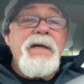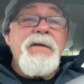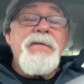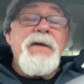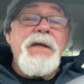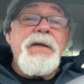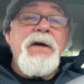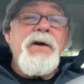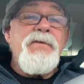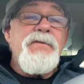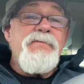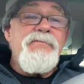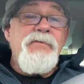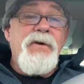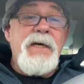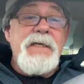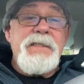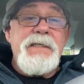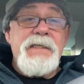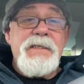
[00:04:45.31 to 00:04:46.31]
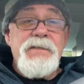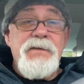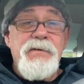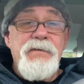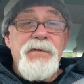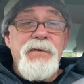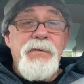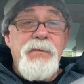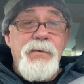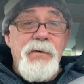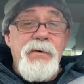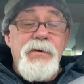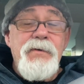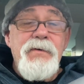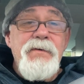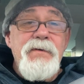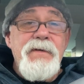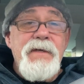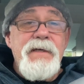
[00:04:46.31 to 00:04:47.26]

They know the writing's on the wall.